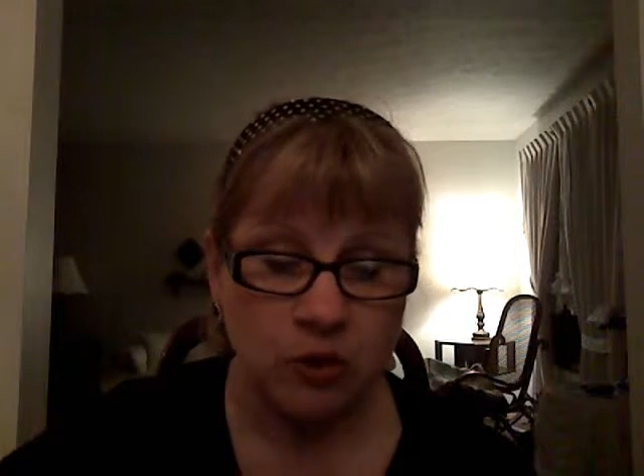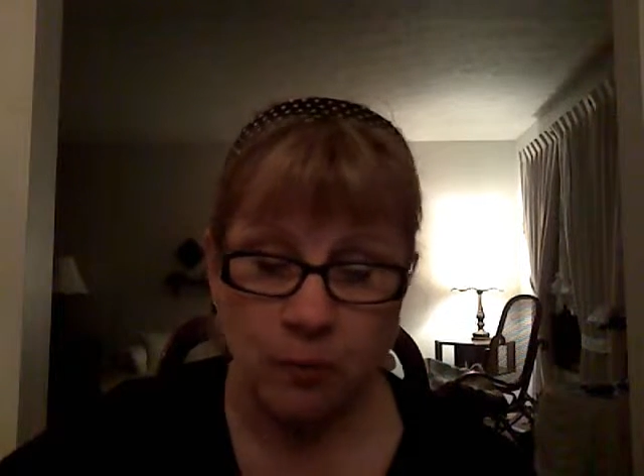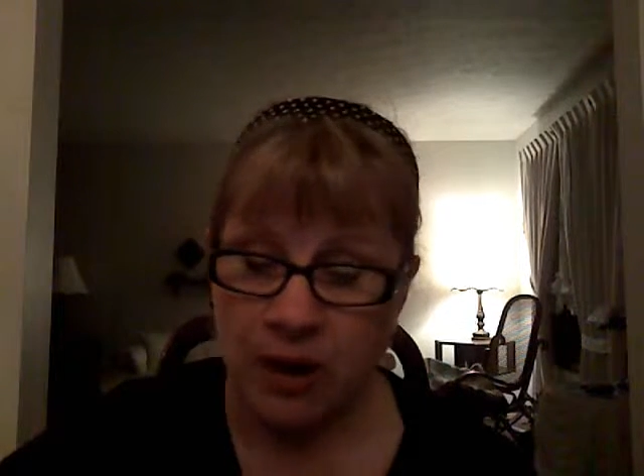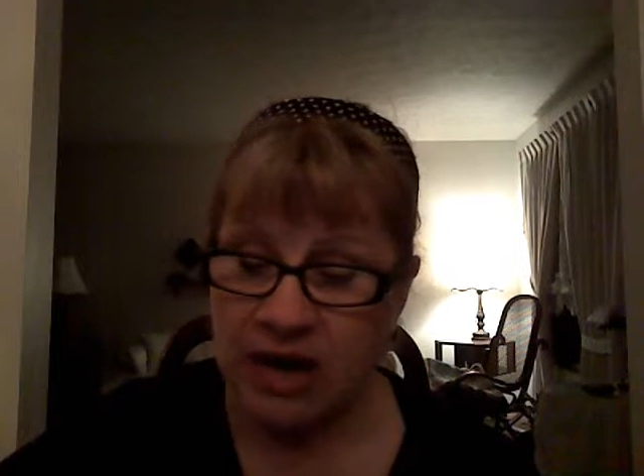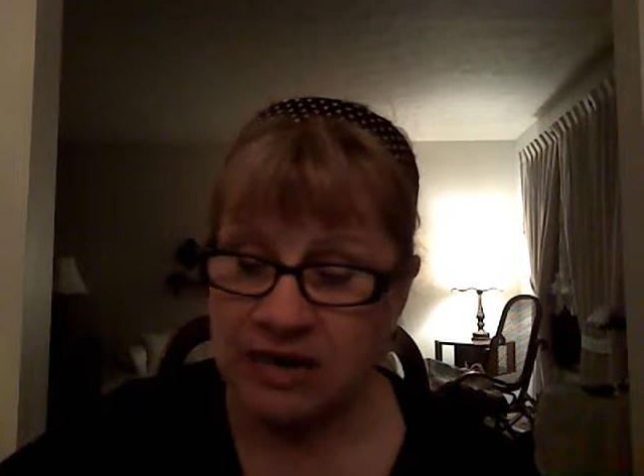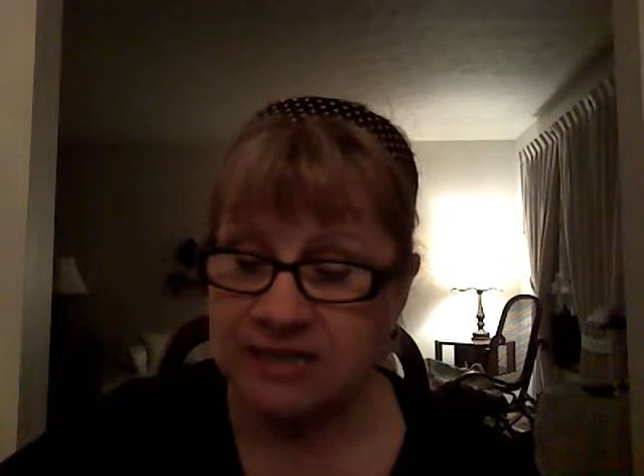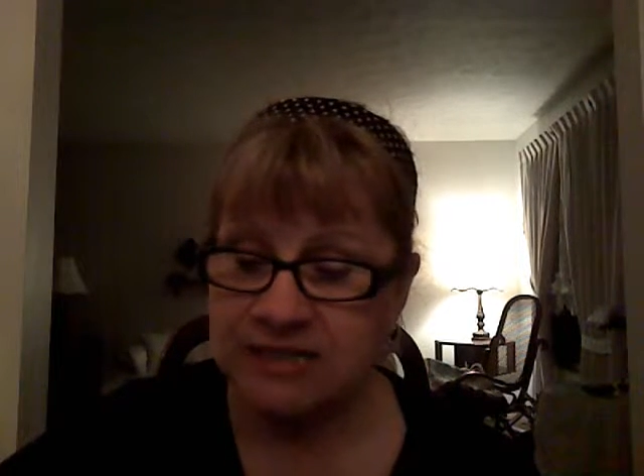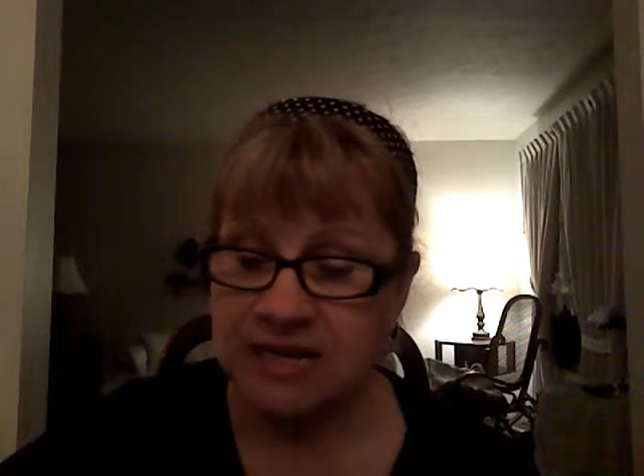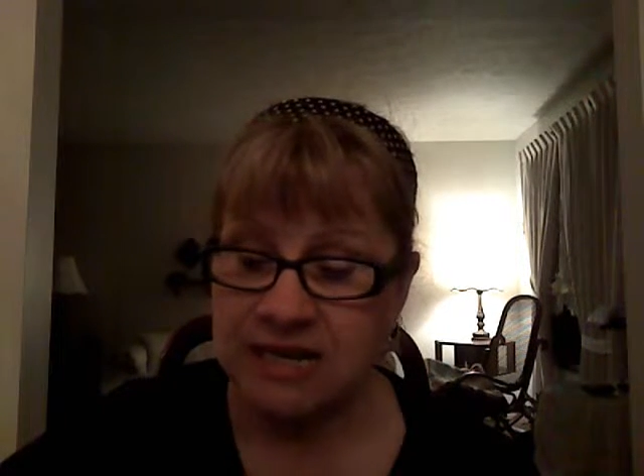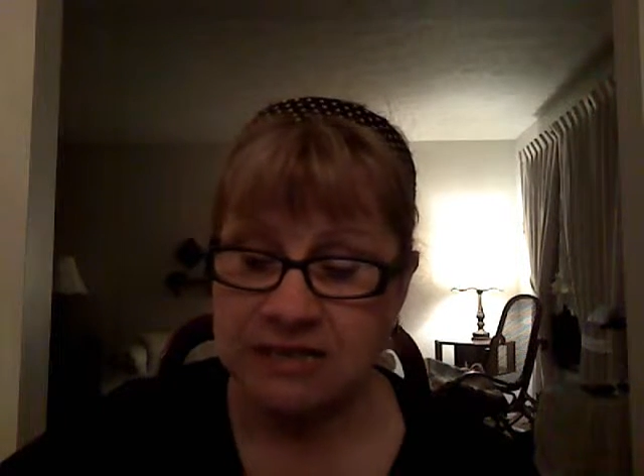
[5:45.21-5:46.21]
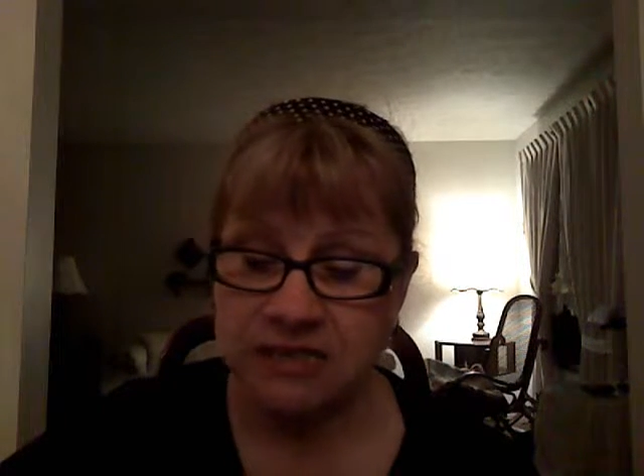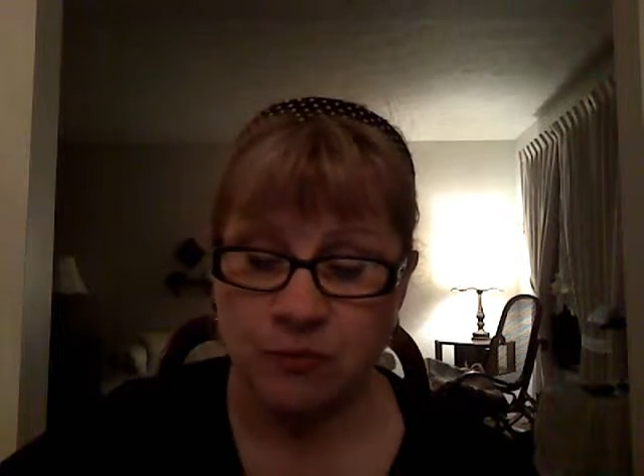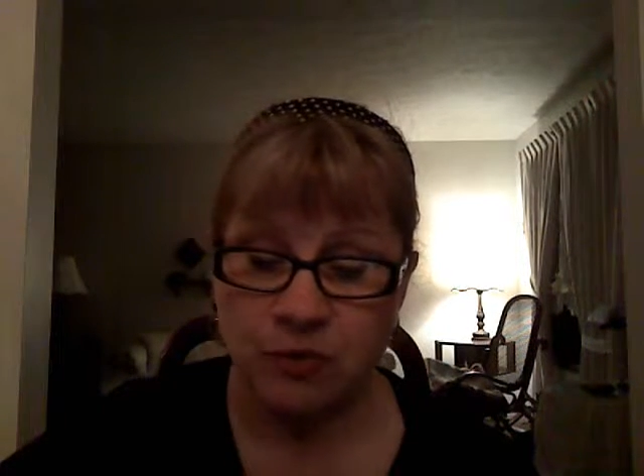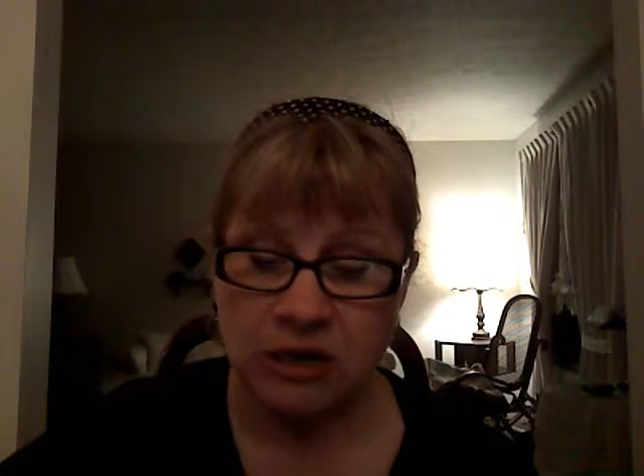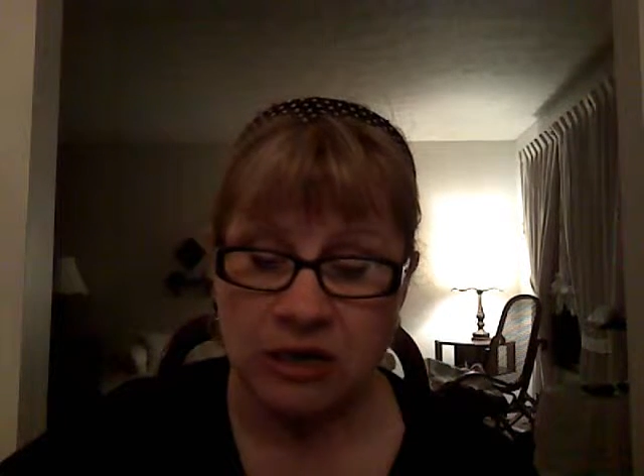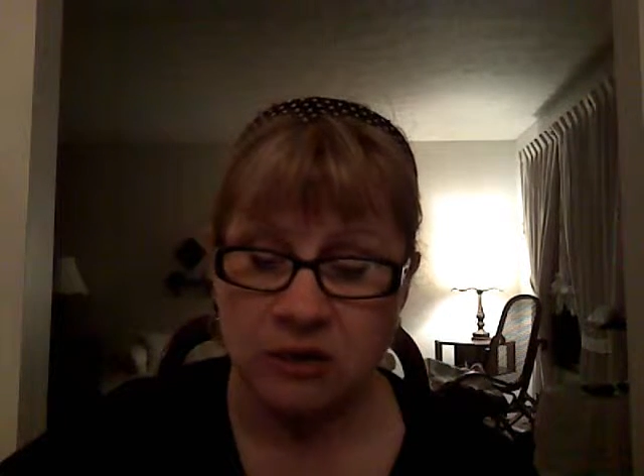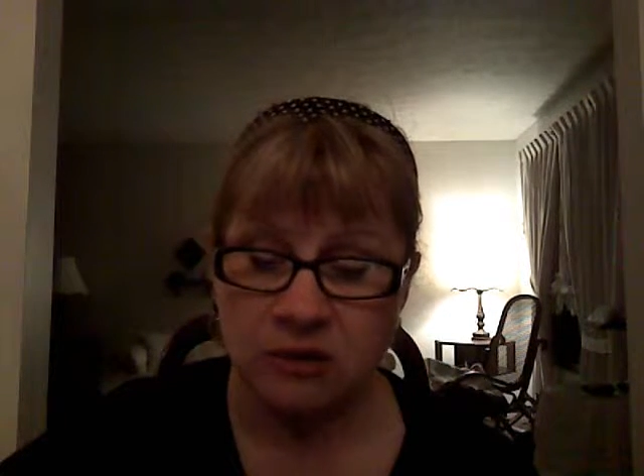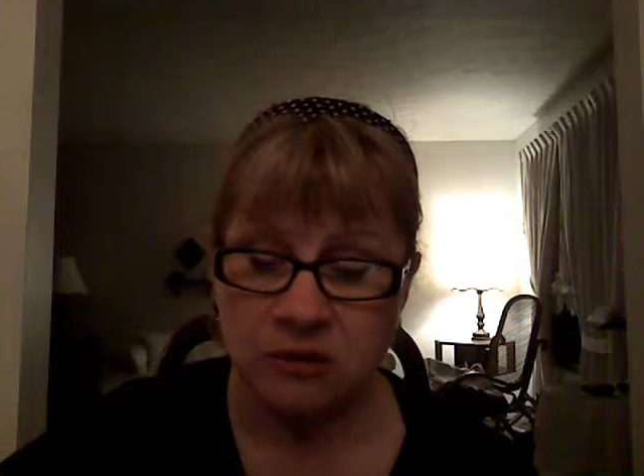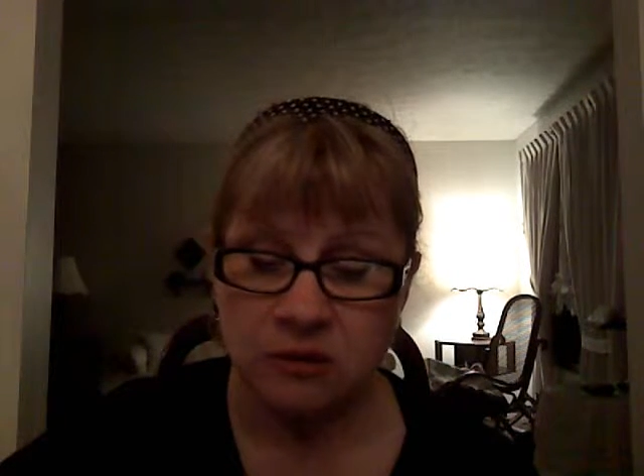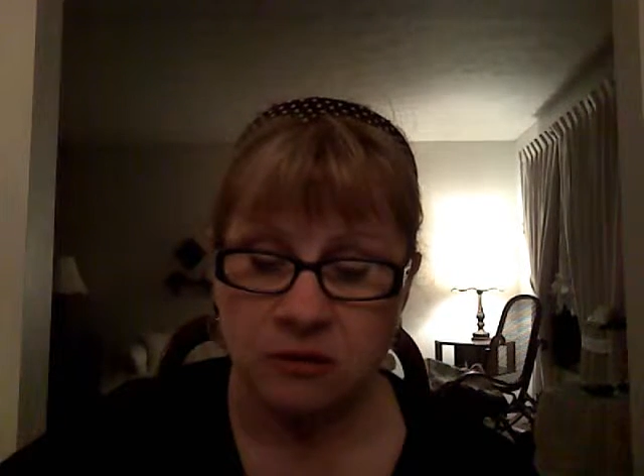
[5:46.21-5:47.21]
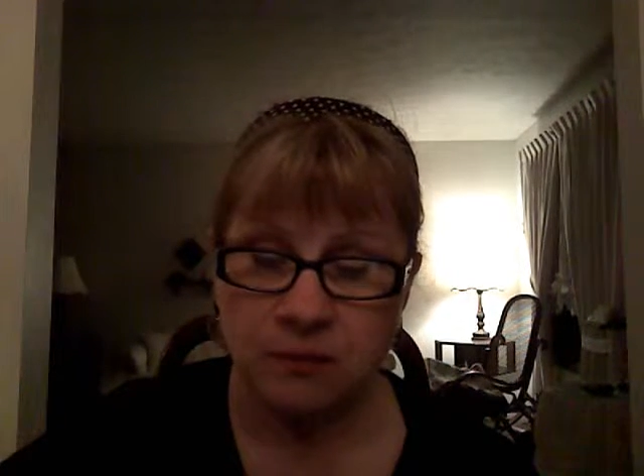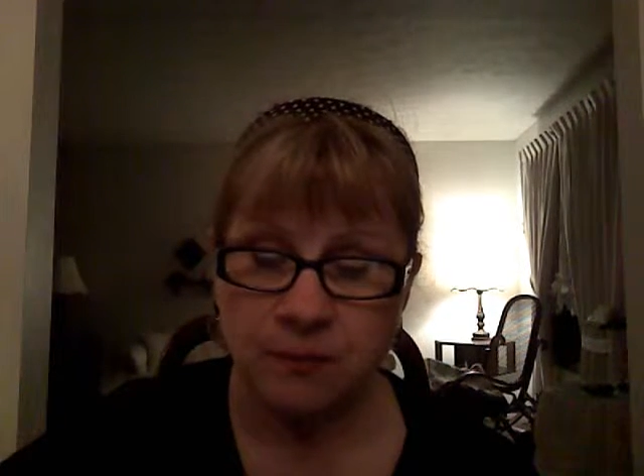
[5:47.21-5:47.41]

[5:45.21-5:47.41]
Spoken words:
but the body saying something else?